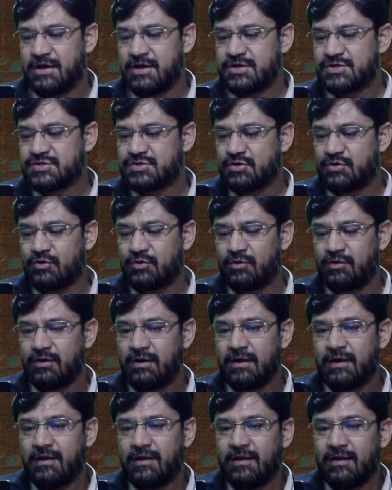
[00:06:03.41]
So
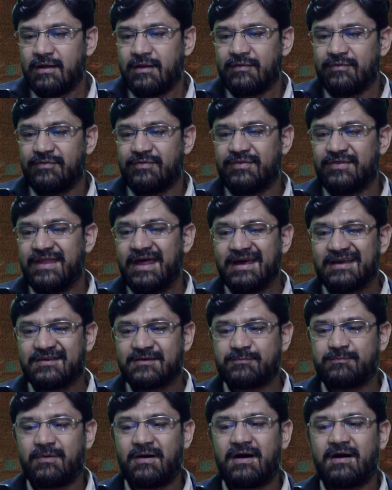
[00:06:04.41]

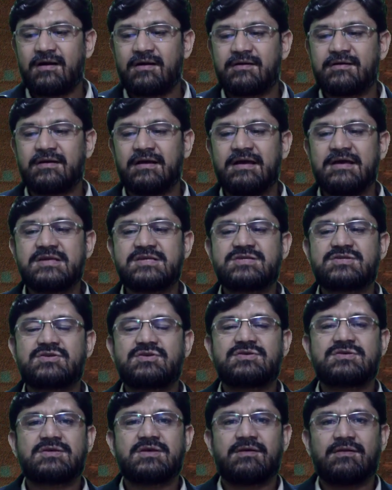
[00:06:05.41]
next part
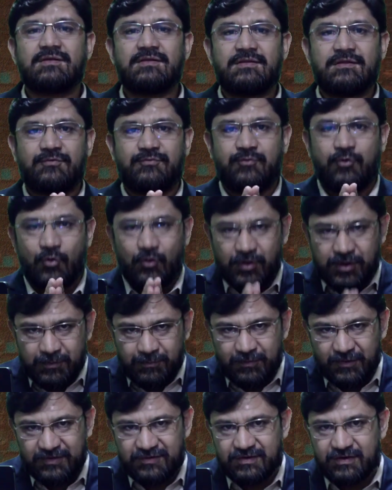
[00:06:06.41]
is the
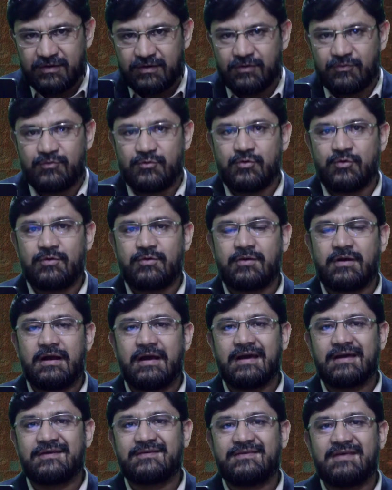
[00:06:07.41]
40% of your
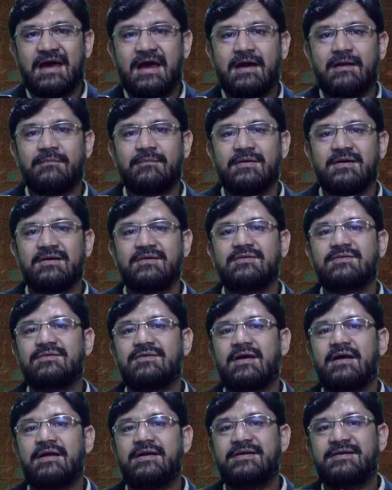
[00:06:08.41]
exam is
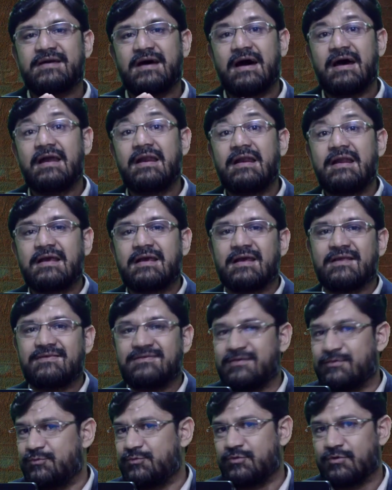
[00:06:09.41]
entirely
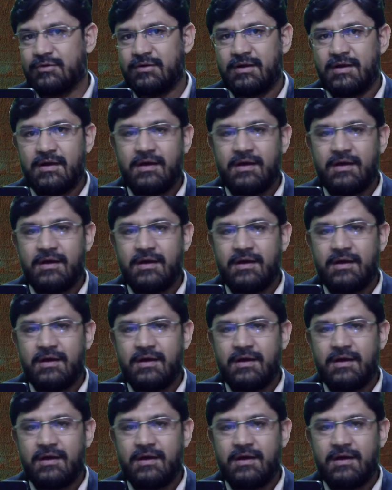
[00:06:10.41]
conceptual.